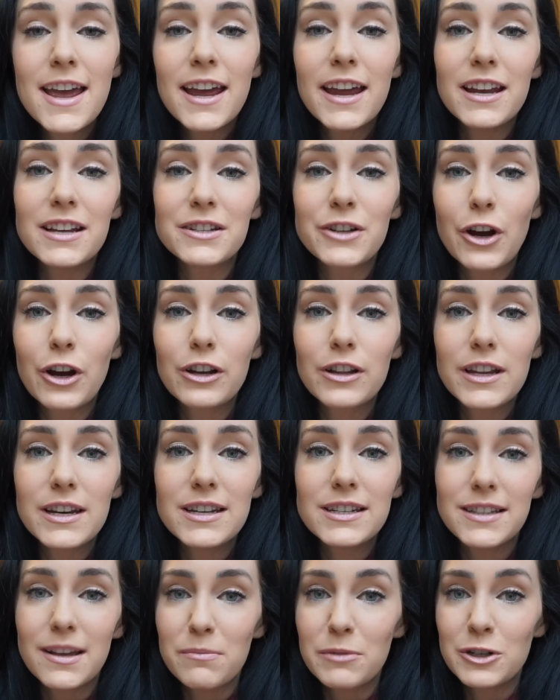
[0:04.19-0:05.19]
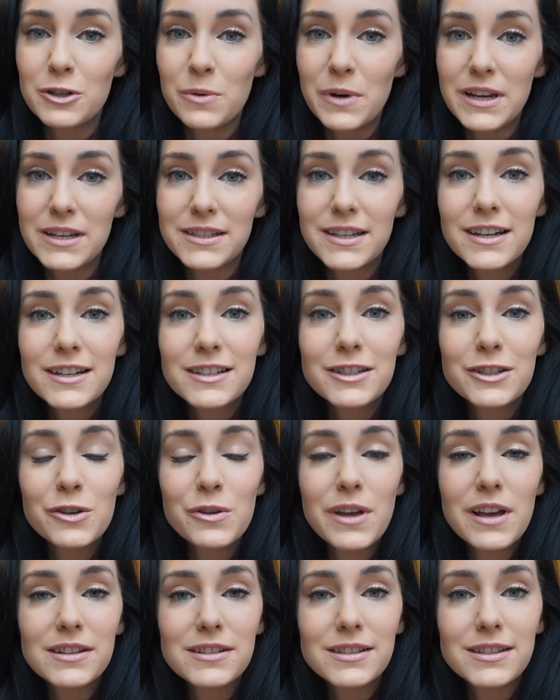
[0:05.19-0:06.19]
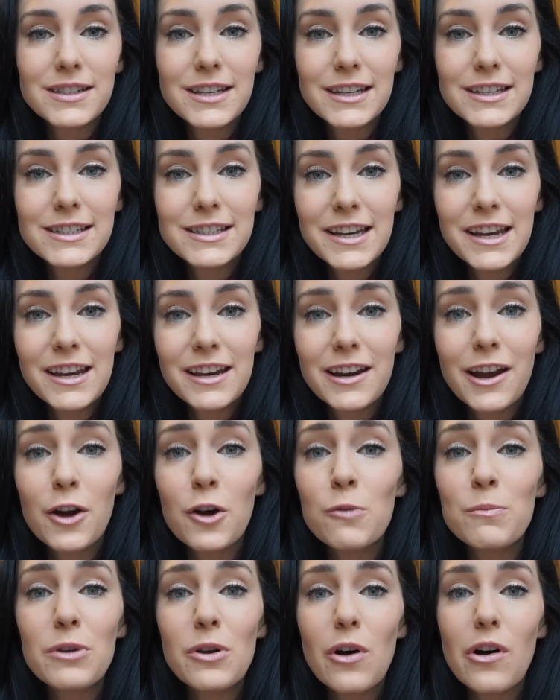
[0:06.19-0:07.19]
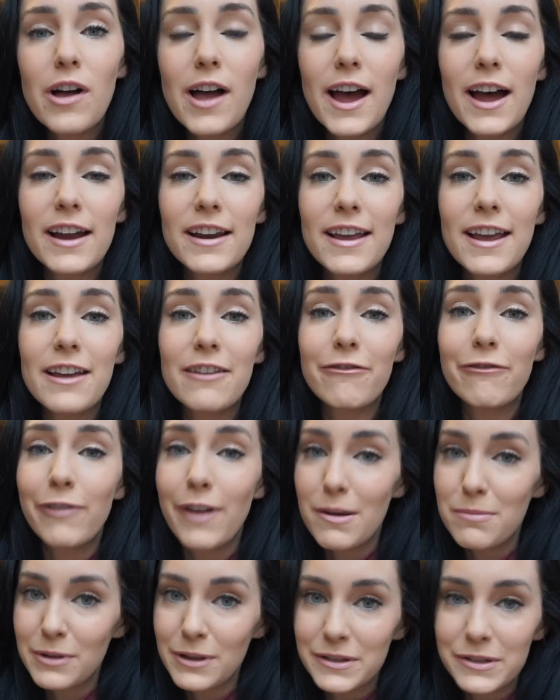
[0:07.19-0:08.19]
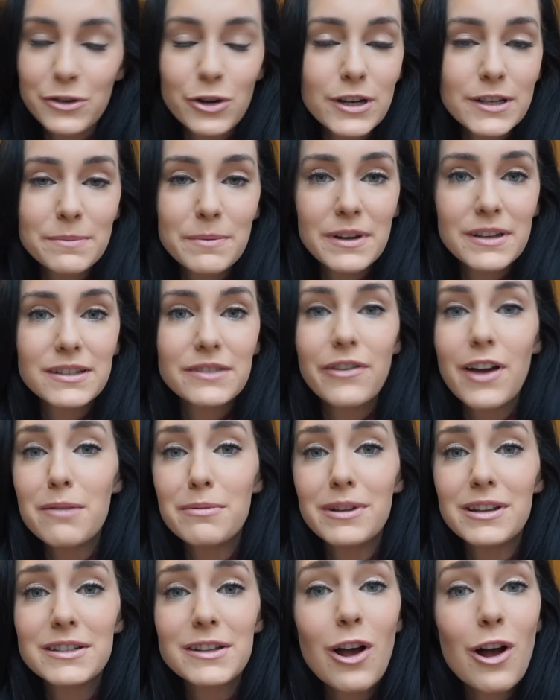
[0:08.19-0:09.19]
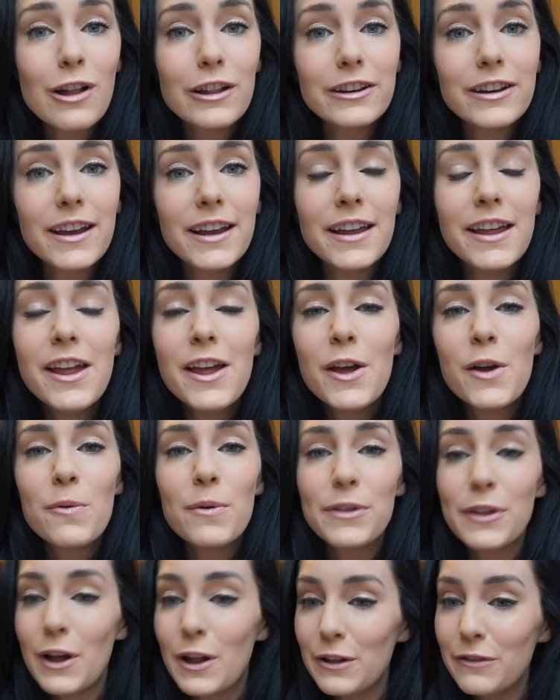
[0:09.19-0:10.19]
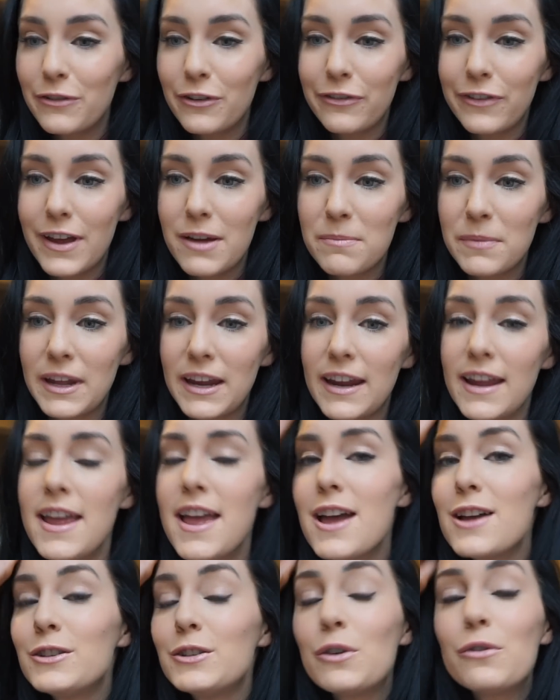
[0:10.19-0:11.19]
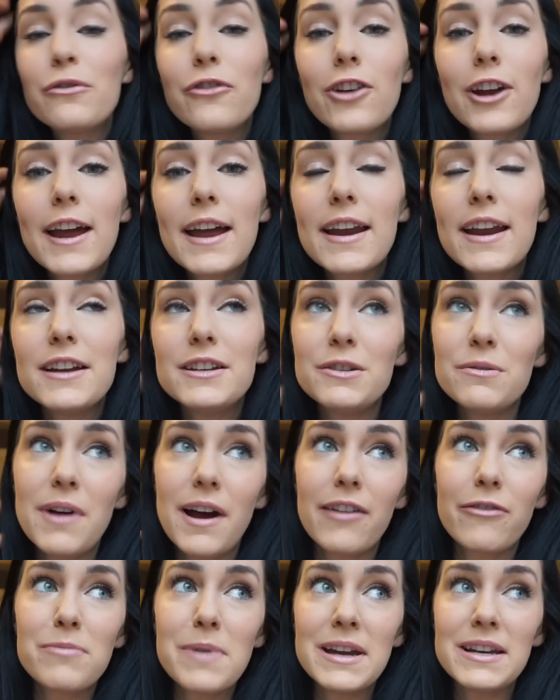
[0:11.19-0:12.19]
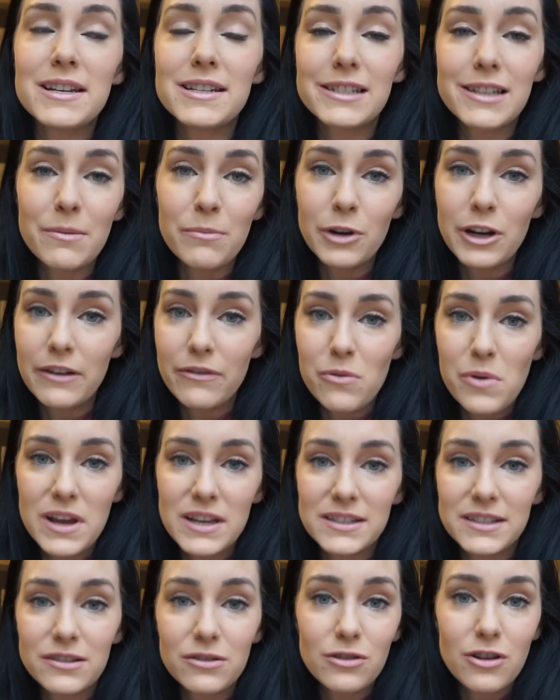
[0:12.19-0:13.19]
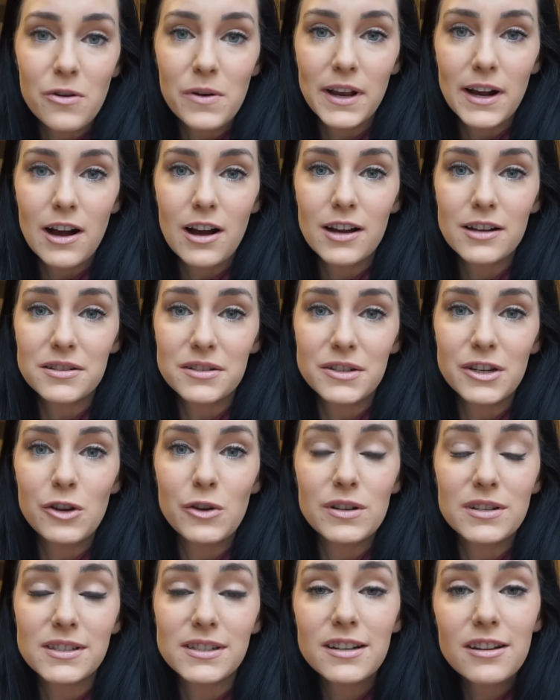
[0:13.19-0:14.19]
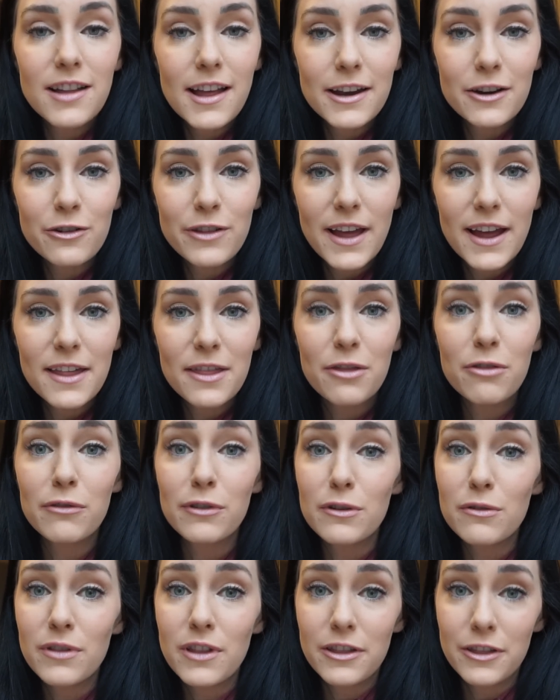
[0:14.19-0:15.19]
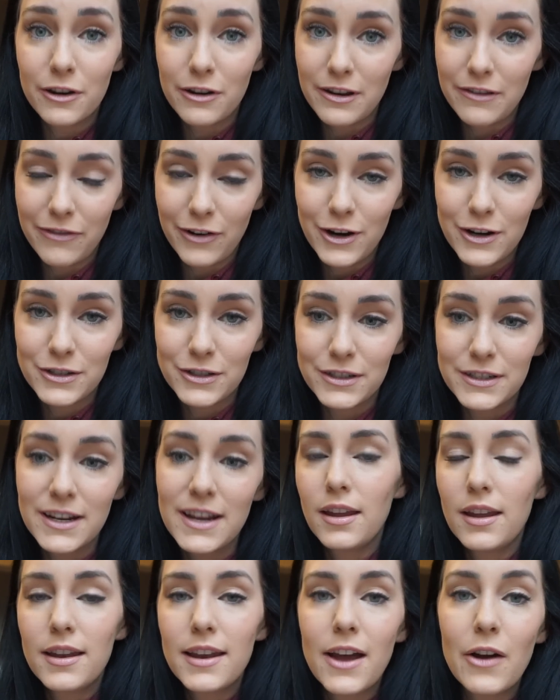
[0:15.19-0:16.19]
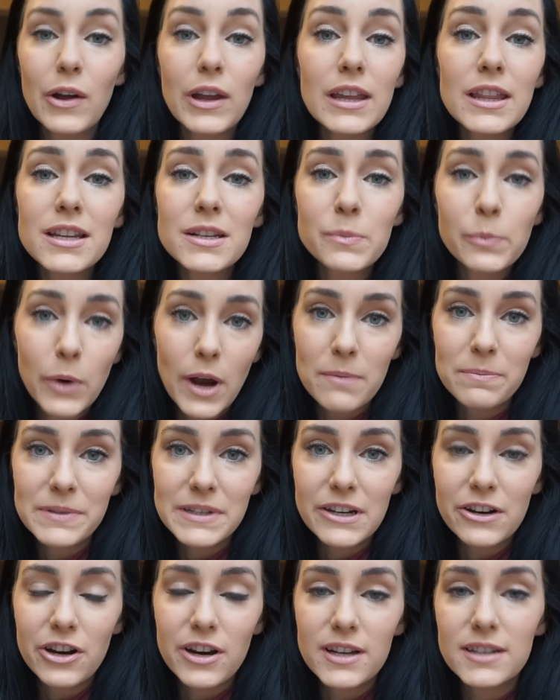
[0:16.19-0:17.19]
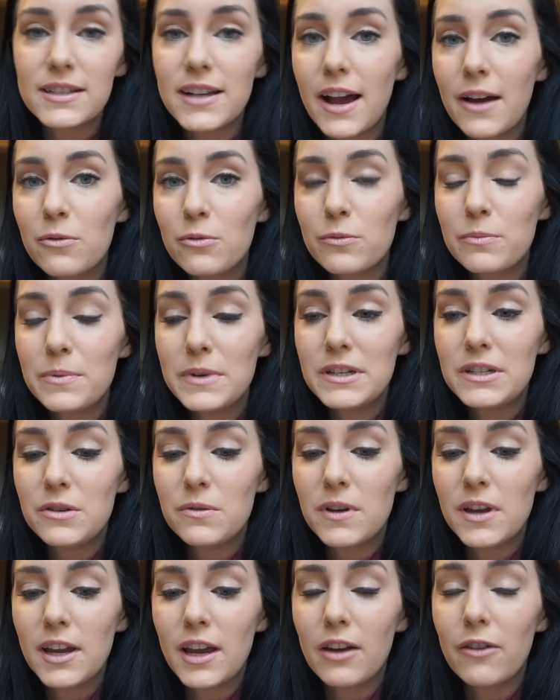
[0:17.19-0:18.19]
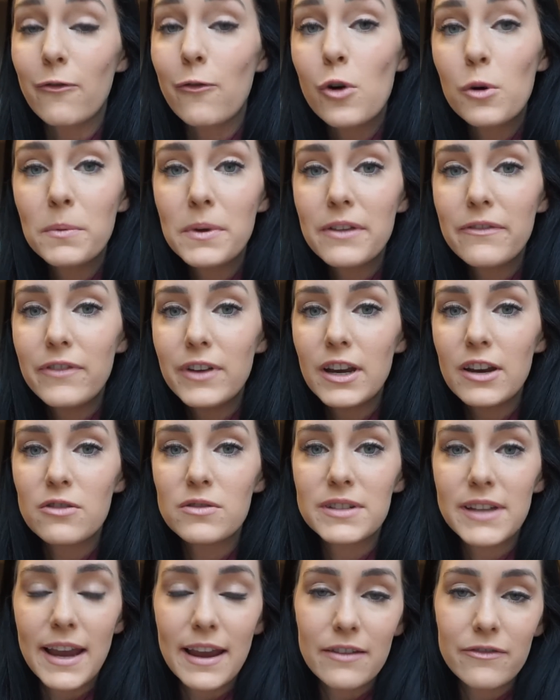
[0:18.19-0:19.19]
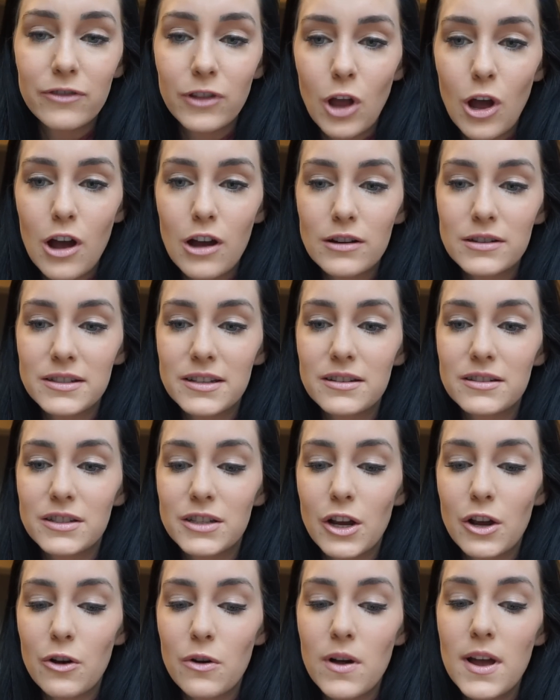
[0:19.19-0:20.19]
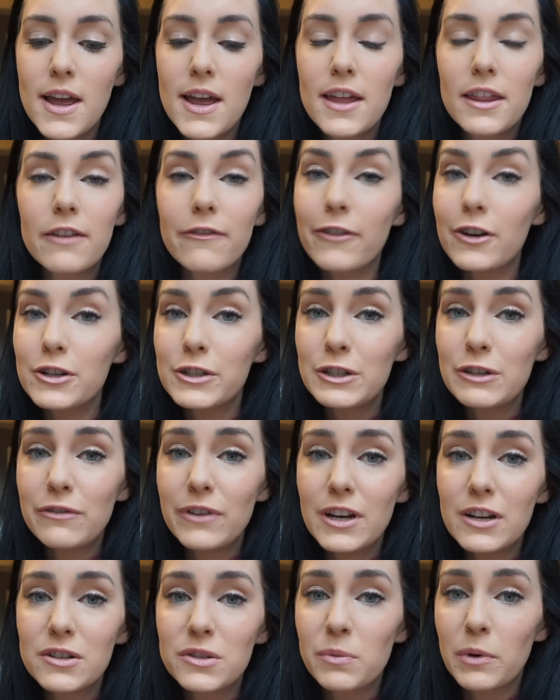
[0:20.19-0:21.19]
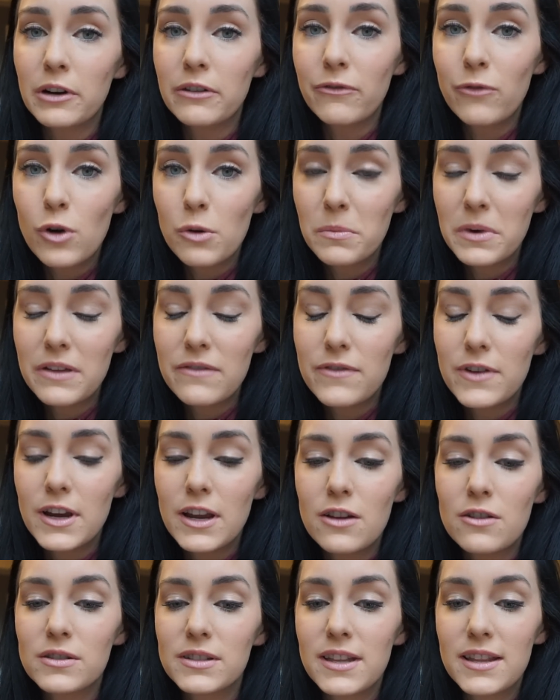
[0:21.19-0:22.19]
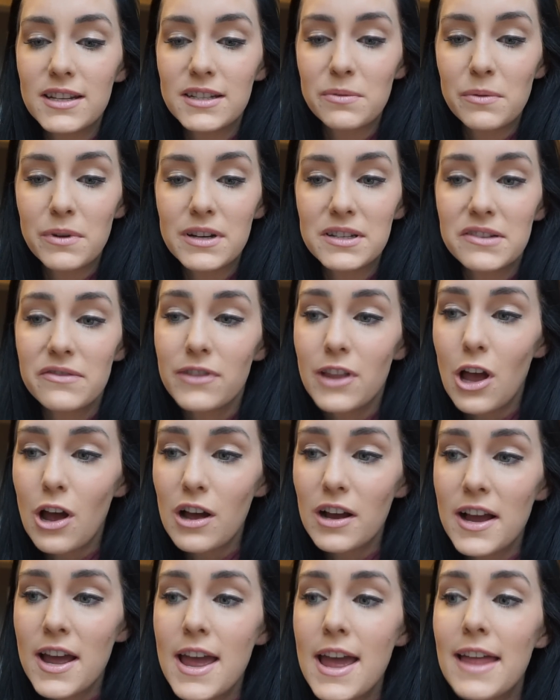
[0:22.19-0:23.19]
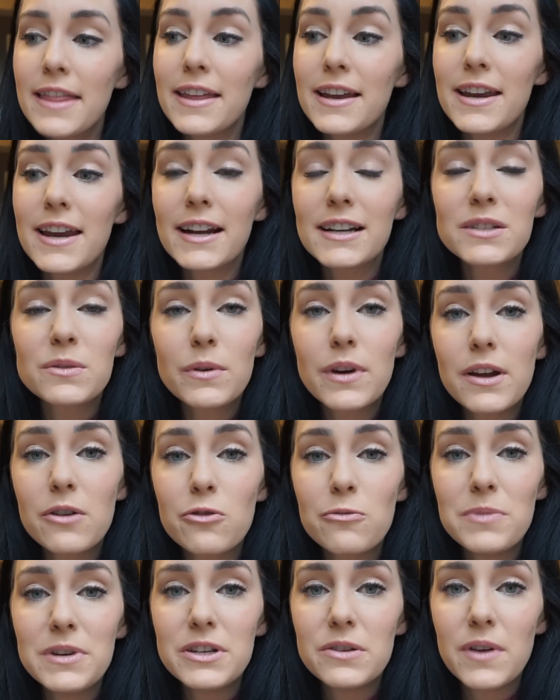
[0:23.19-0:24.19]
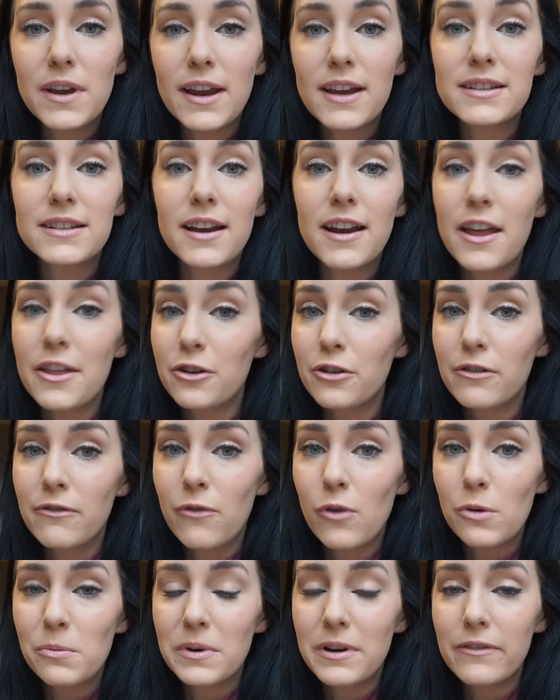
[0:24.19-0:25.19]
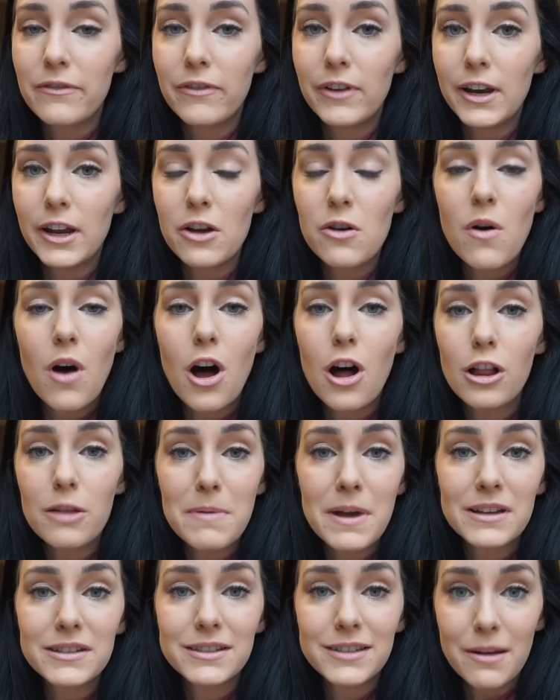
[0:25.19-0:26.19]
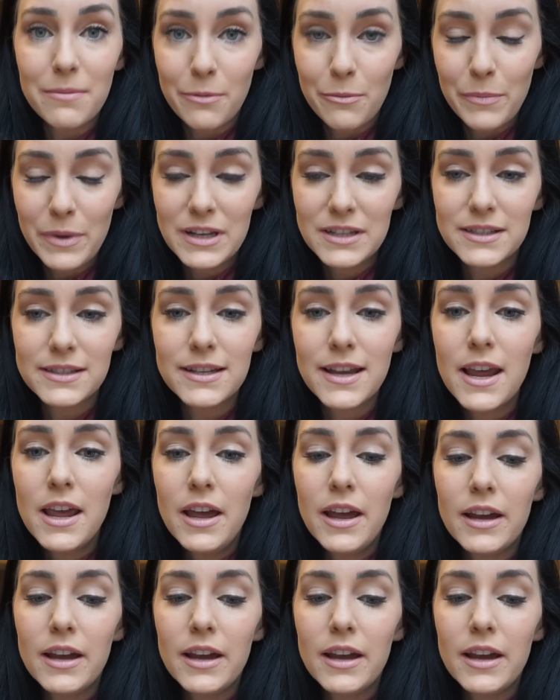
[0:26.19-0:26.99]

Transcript: It is currently December 26, 2016. I hope you all had a fabulous Christmas, fabulous holiday with all of your family. Don't forget, I do have my December giveaway still going on, so you can still enter that through the 31st. Now in this prep series, I will be doing informative videos and vlogs. So the first two videos were informative videos, this one is a vlog. The next one I will be doing is another informative video all about supplements.